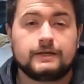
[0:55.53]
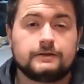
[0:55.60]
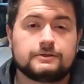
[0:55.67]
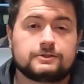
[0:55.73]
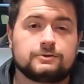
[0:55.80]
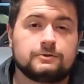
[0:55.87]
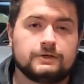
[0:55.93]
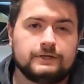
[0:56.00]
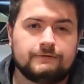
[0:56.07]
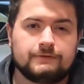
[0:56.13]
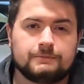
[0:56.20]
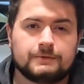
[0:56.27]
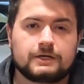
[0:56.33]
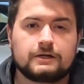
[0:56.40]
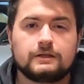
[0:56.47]
Now the story
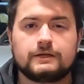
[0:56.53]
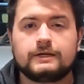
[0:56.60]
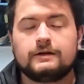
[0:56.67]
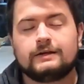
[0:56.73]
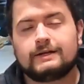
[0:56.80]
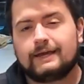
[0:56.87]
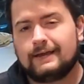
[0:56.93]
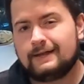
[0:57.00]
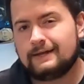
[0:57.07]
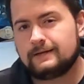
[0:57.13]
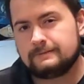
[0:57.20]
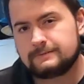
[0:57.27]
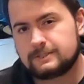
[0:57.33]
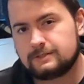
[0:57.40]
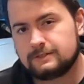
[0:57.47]
of the McLaren
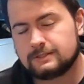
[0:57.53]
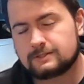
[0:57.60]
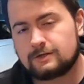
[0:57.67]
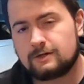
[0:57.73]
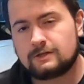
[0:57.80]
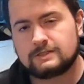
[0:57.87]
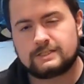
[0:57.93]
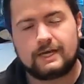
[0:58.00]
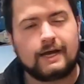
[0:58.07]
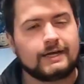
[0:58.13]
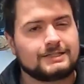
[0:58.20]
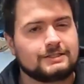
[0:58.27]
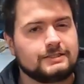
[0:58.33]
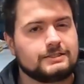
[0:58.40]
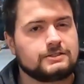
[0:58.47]
Can-Am series cars
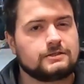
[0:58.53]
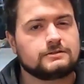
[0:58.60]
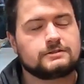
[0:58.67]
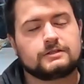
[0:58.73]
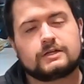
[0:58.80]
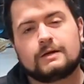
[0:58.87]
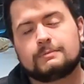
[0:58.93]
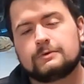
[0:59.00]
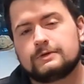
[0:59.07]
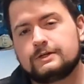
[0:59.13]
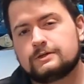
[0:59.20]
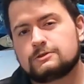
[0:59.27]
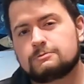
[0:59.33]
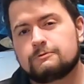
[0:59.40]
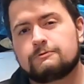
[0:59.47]
actually starts a couple
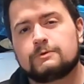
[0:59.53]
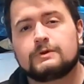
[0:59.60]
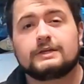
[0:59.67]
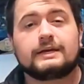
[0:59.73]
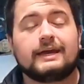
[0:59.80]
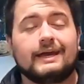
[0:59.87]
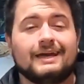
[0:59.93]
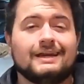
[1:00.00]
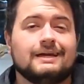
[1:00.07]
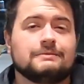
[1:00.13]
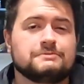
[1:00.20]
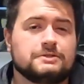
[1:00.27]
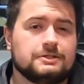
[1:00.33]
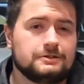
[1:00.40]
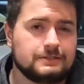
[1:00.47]
years before the
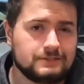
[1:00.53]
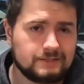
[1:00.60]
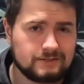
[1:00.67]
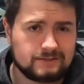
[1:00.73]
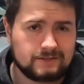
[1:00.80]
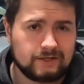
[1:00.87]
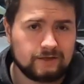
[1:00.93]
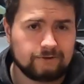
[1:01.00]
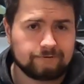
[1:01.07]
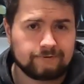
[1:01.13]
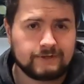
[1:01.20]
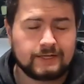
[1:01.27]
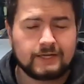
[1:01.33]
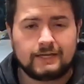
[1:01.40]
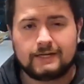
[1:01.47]
Can-Am series itself.
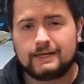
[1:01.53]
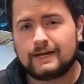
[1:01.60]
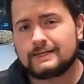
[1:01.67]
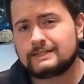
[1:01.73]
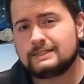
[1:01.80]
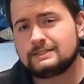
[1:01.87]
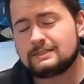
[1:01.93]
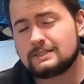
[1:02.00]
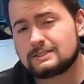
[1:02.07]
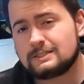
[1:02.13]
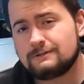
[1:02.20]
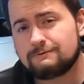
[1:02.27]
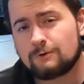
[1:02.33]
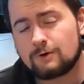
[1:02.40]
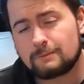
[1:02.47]
In
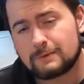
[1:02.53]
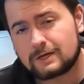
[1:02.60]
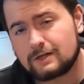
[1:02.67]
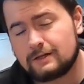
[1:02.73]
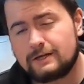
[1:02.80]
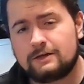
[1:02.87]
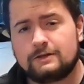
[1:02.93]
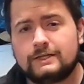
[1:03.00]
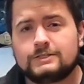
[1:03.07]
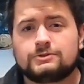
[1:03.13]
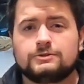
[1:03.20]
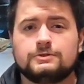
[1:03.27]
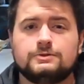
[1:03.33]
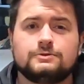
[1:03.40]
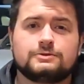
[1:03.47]
1964, McLaren
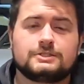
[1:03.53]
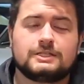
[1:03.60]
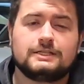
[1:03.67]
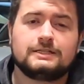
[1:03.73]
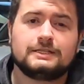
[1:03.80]
introduced